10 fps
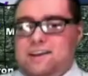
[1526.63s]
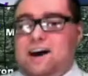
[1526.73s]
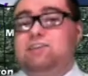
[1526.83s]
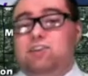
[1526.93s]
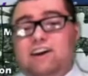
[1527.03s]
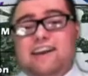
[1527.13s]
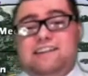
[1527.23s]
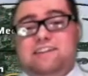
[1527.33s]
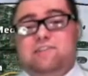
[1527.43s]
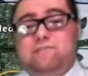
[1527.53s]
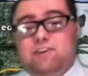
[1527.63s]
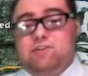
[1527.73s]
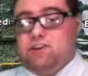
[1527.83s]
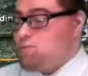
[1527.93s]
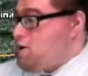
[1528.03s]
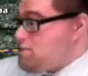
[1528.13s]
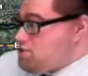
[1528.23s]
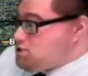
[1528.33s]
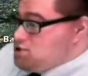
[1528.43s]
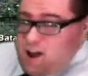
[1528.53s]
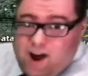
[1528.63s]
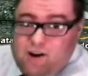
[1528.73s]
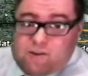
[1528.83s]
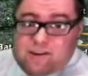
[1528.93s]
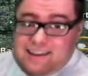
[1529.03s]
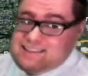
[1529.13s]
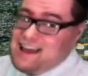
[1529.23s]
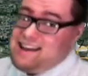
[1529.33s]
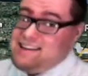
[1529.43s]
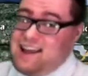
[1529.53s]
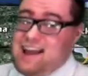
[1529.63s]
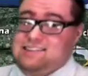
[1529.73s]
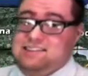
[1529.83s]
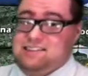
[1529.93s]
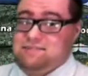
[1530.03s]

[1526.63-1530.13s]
a look into the future where the snow is headed next.